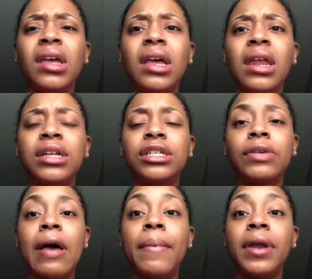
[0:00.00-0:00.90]
I just
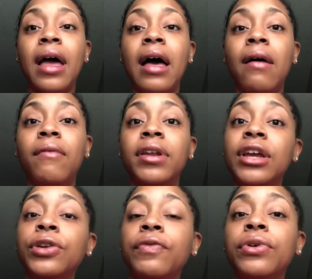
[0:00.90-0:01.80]
so happened to have an
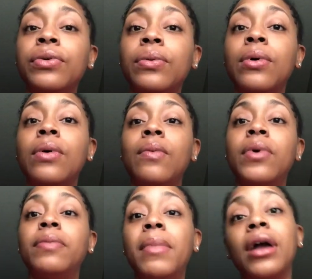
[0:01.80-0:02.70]
interview
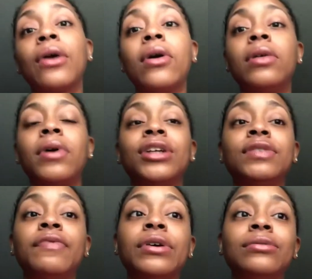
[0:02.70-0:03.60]
with my current
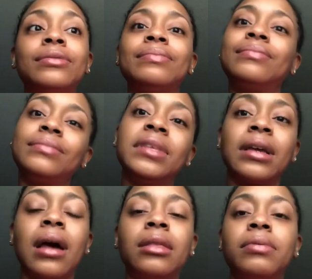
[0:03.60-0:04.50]
location first
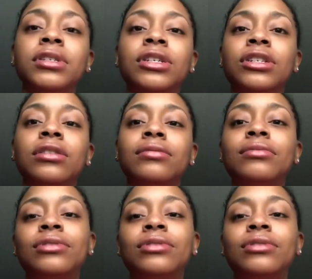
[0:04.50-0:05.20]
and got the position.